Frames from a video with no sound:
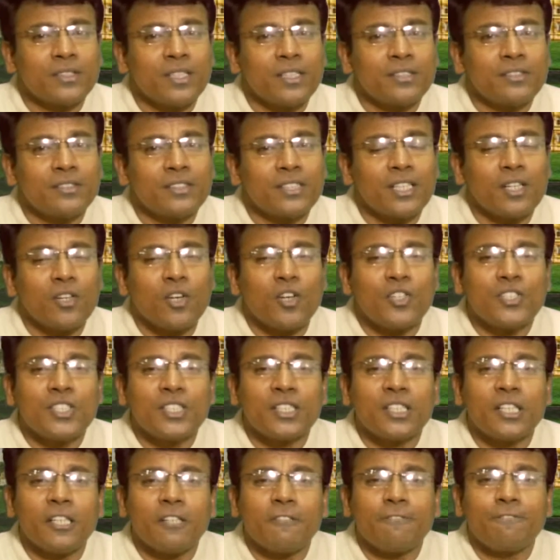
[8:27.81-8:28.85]
The
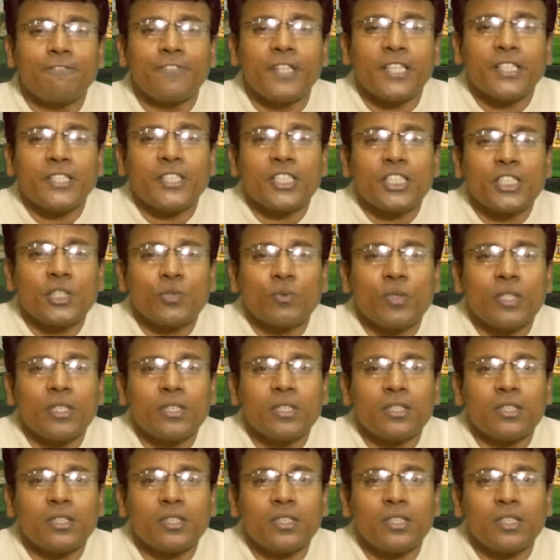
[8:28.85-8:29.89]
theological fetters
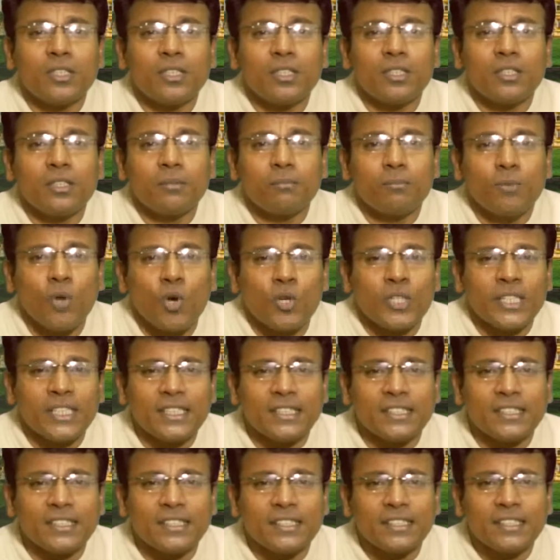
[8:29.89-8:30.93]
were
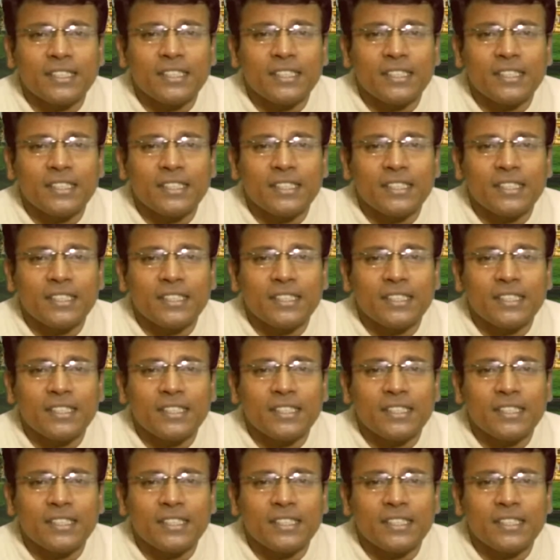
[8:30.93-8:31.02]
broken.